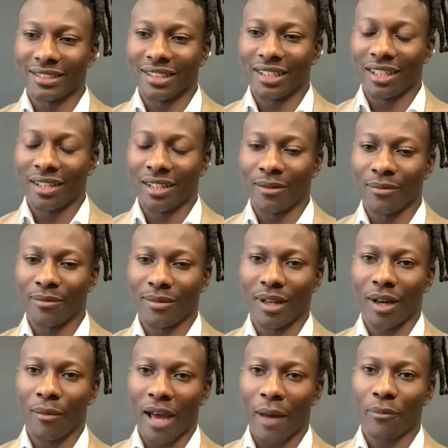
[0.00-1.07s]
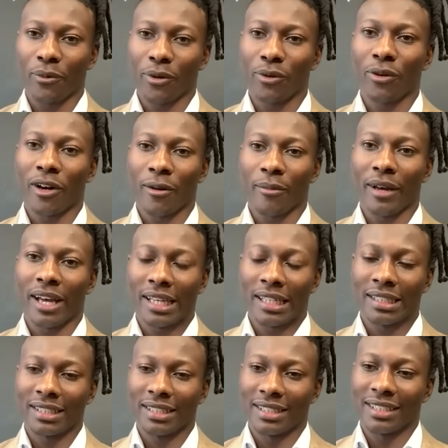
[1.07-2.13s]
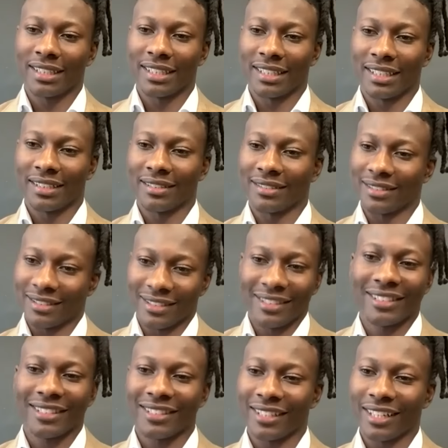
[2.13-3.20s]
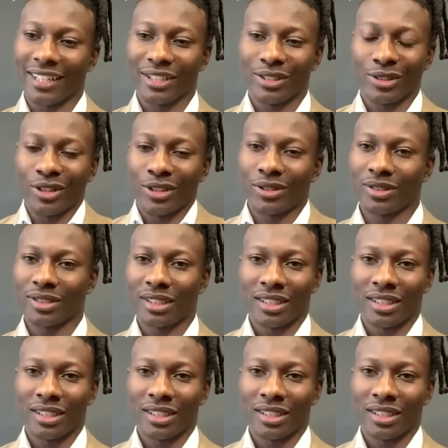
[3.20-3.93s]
Um, I'm happy with where I'm at, and at the end of the day, you know,